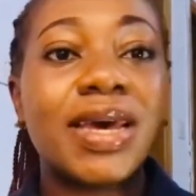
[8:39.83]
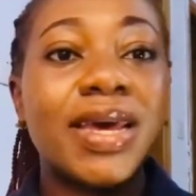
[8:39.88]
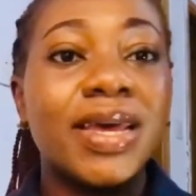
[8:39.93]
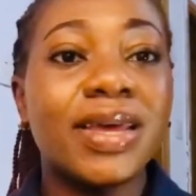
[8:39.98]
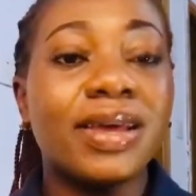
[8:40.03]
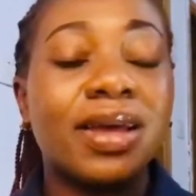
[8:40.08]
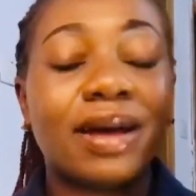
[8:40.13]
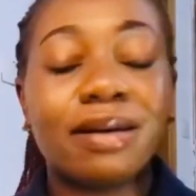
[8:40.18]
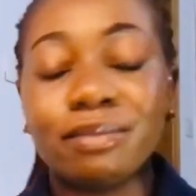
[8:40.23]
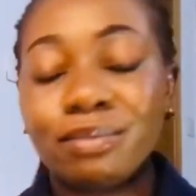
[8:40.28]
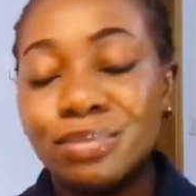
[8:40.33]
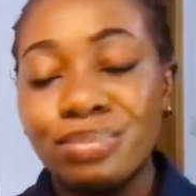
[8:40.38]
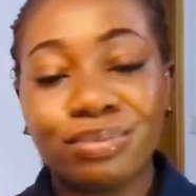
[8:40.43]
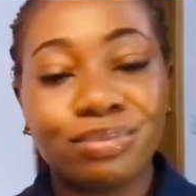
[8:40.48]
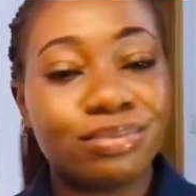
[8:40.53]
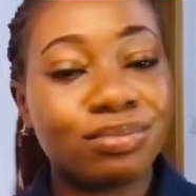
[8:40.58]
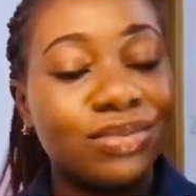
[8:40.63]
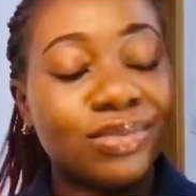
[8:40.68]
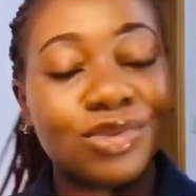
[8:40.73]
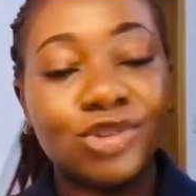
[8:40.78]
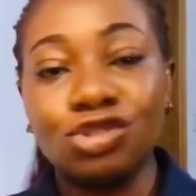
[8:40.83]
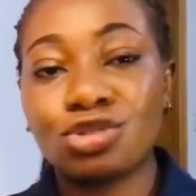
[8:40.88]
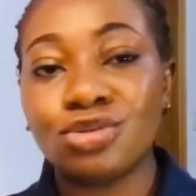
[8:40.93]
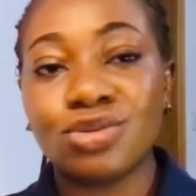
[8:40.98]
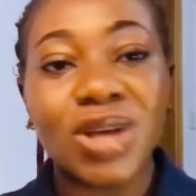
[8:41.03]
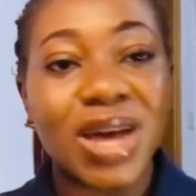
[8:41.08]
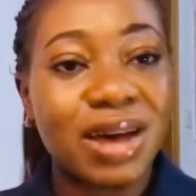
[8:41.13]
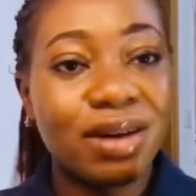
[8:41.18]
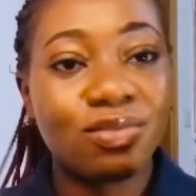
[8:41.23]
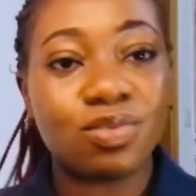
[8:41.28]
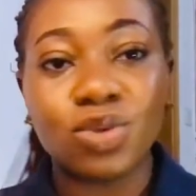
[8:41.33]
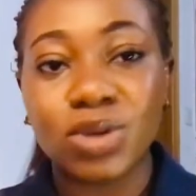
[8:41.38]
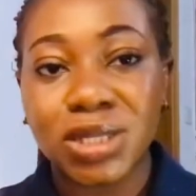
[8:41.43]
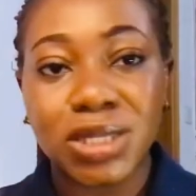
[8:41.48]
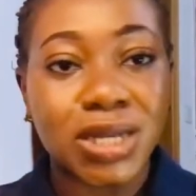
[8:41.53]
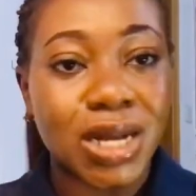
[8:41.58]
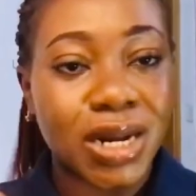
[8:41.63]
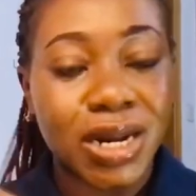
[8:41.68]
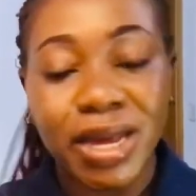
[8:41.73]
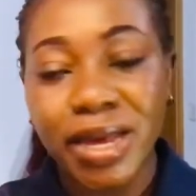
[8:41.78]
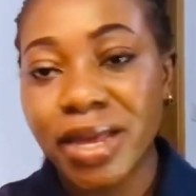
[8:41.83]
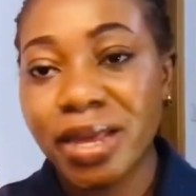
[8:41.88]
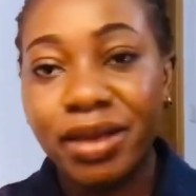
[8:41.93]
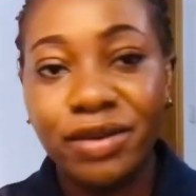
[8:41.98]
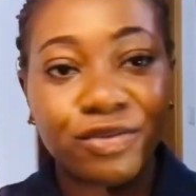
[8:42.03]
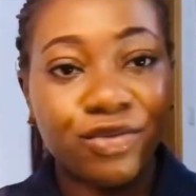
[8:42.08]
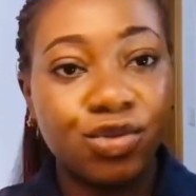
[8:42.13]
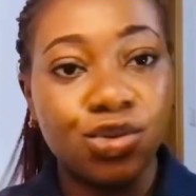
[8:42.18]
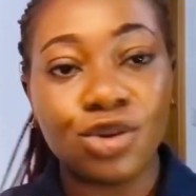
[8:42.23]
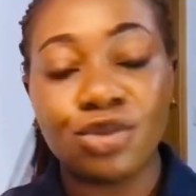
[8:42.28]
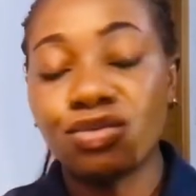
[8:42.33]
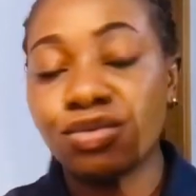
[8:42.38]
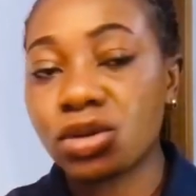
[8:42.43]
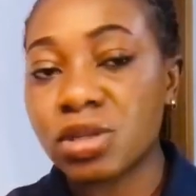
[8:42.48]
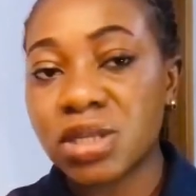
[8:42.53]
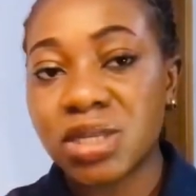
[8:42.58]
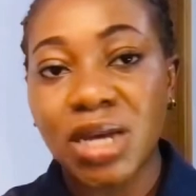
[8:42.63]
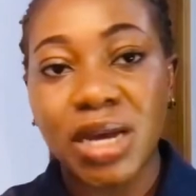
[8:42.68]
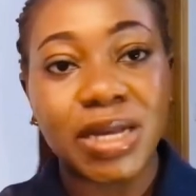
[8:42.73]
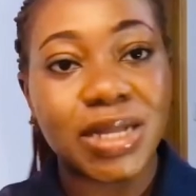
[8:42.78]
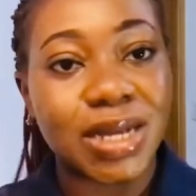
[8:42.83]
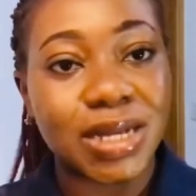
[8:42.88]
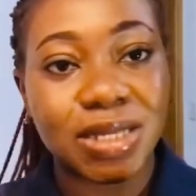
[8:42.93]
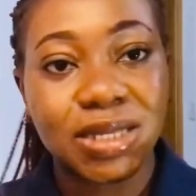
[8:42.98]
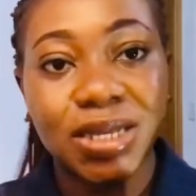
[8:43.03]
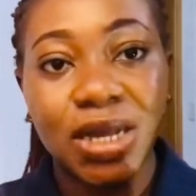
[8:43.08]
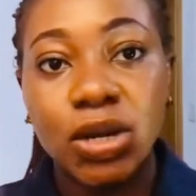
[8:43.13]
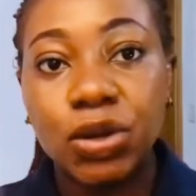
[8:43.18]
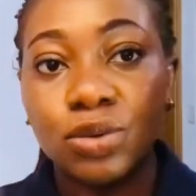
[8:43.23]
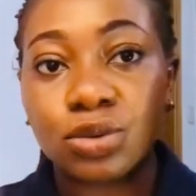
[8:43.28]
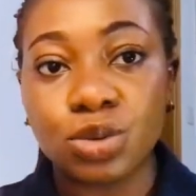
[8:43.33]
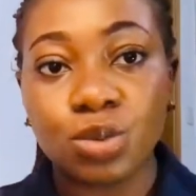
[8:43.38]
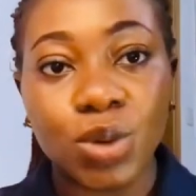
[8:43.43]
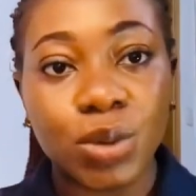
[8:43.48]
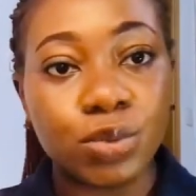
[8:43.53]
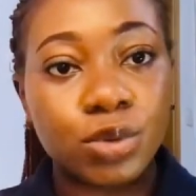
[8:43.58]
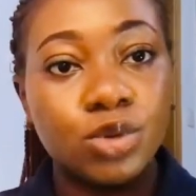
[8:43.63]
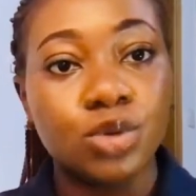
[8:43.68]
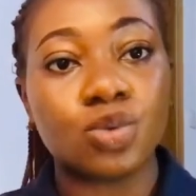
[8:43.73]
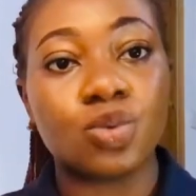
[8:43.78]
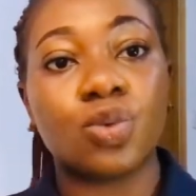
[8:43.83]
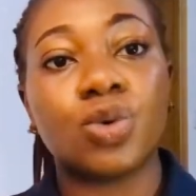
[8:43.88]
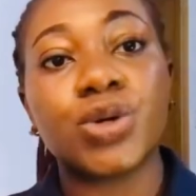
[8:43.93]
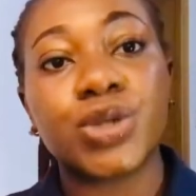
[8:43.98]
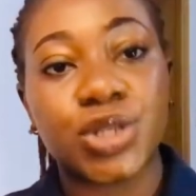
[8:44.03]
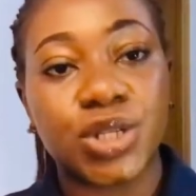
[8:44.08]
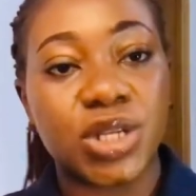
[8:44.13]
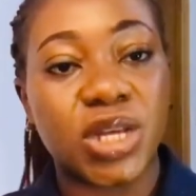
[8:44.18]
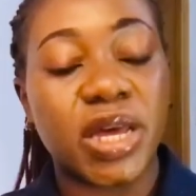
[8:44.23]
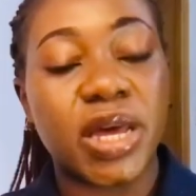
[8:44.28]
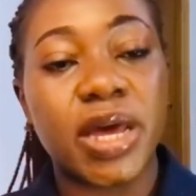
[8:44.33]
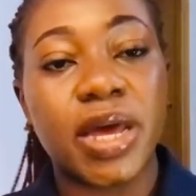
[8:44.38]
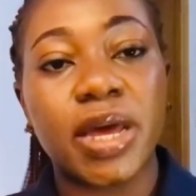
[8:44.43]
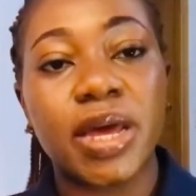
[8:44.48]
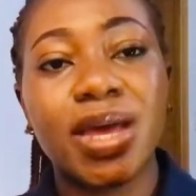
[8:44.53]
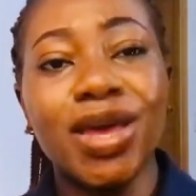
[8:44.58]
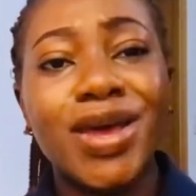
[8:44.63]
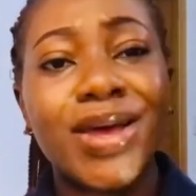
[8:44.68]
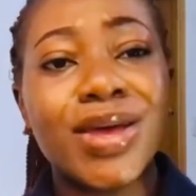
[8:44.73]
you can you should have water, like inflow of water in that salon to be able to wash the hair.